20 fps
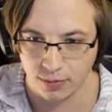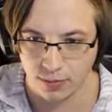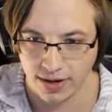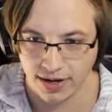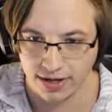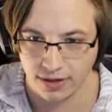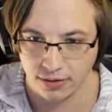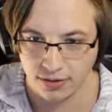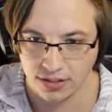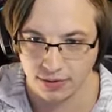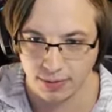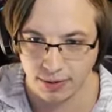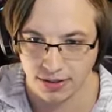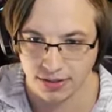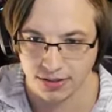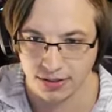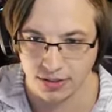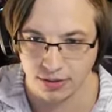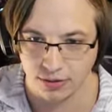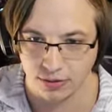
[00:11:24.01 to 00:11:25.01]
Why did it only
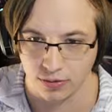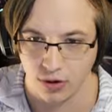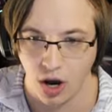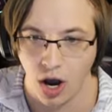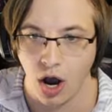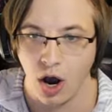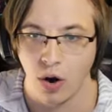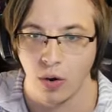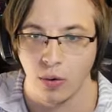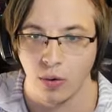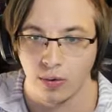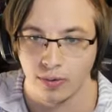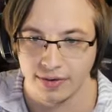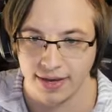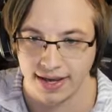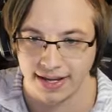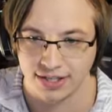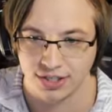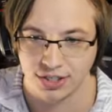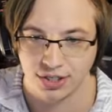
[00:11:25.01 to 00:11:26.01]
spawn two? Oh,
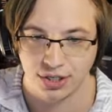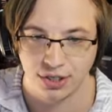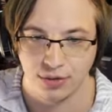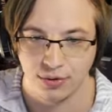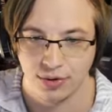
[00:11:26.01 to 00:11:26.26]
yeah, it's two.